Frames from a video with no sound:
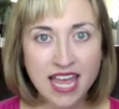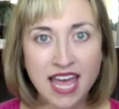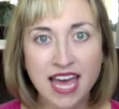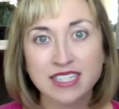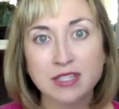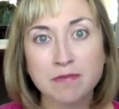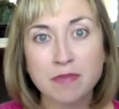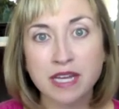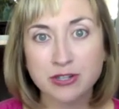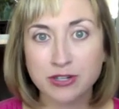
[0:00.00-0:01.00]
had some
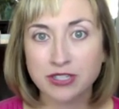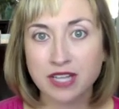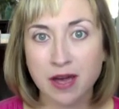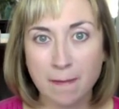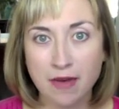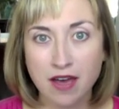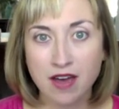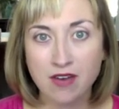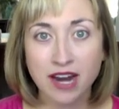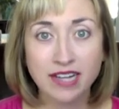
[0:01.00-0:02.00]
pictures up of an